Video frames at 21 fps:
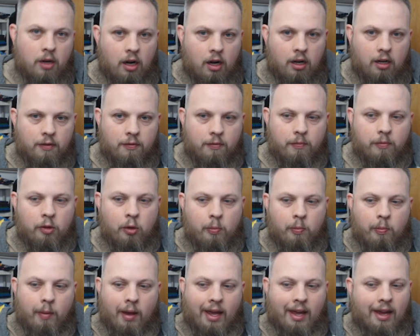off, you
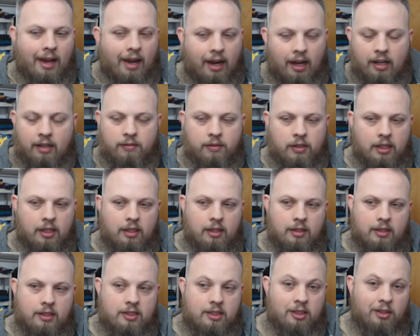may have
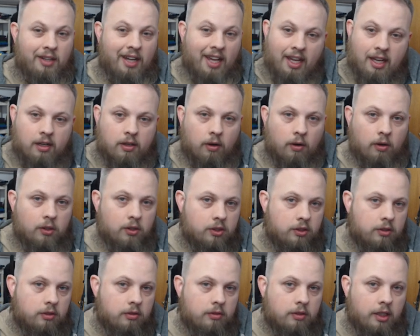still 8
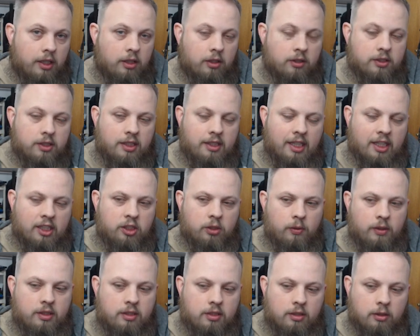cards in your Z deck, so
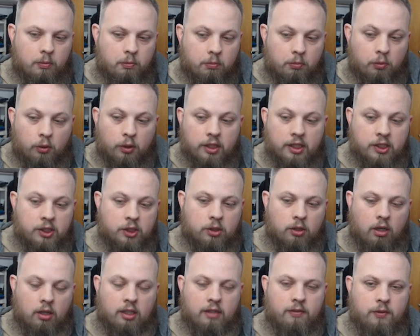it's still pretty
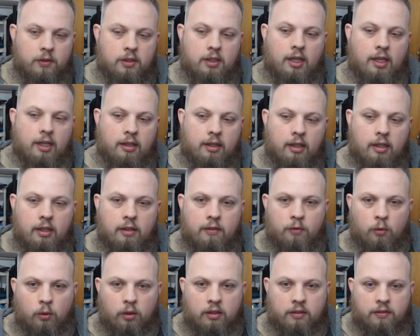strong, I feel like,
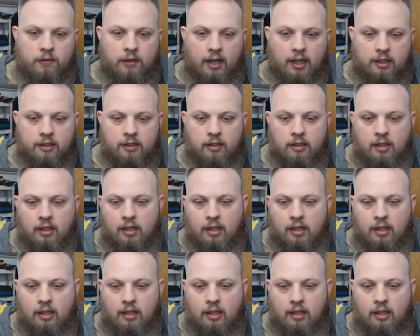for an effect.